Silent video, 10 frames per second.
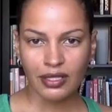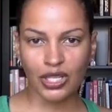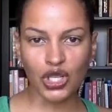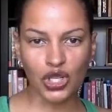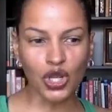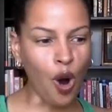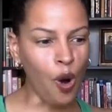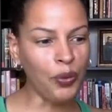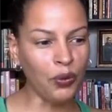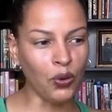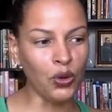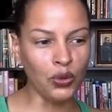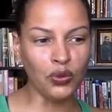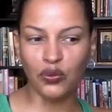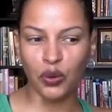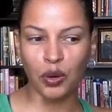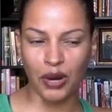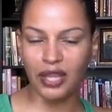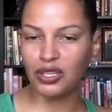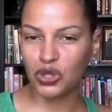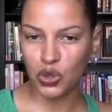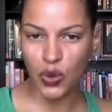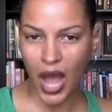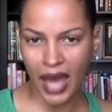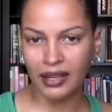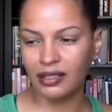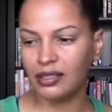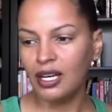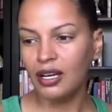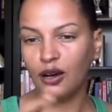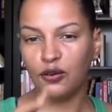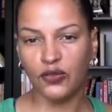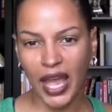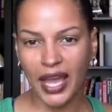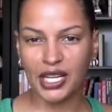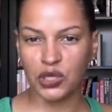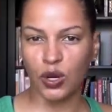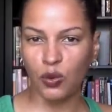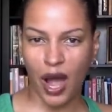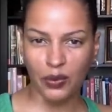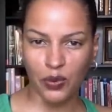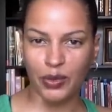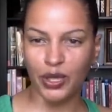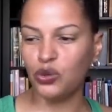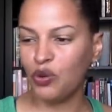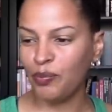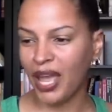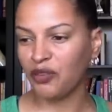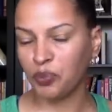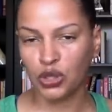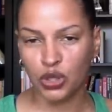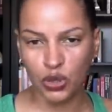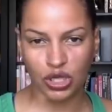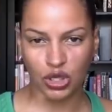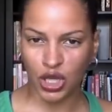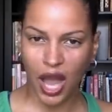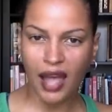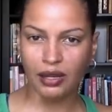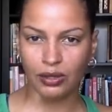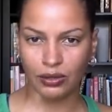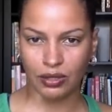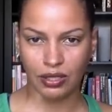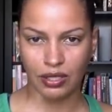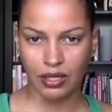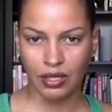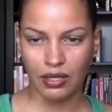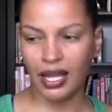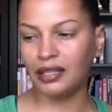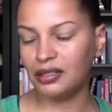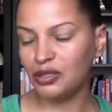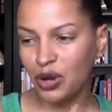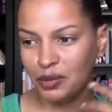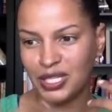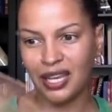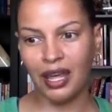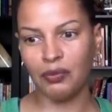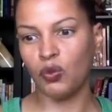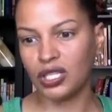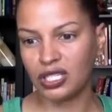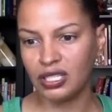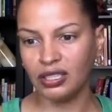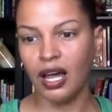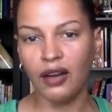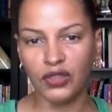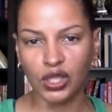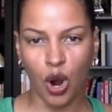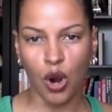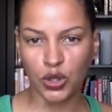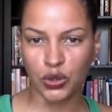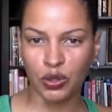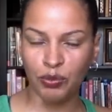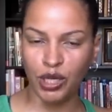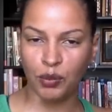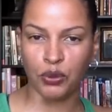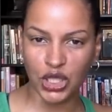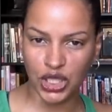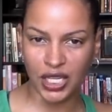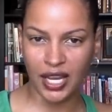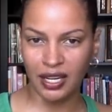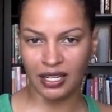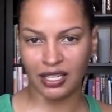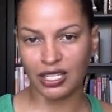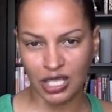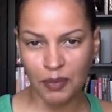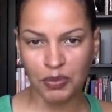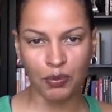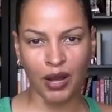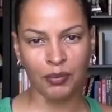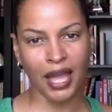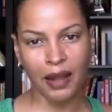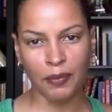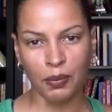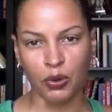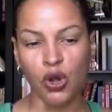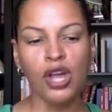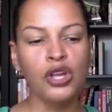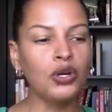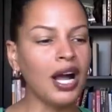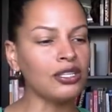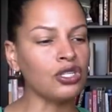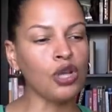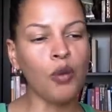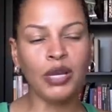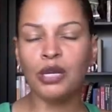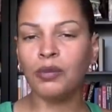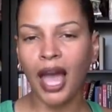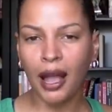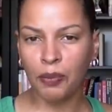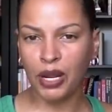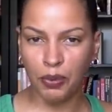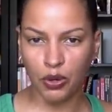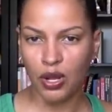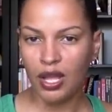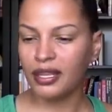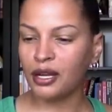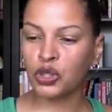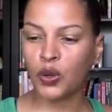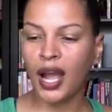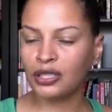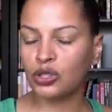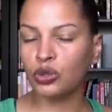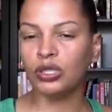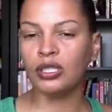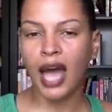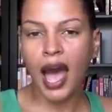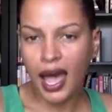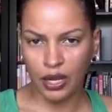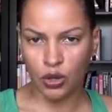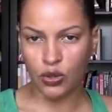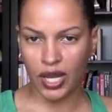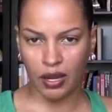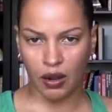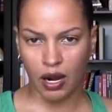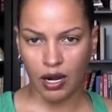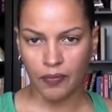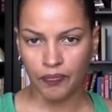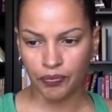This is an open wound for brothers who had a phase with white women who may have produced a child. That, you know what I'm saying, that wants to love the culture and be appreciated and accepted by black people. You got so many black people that are trying to deny who they are.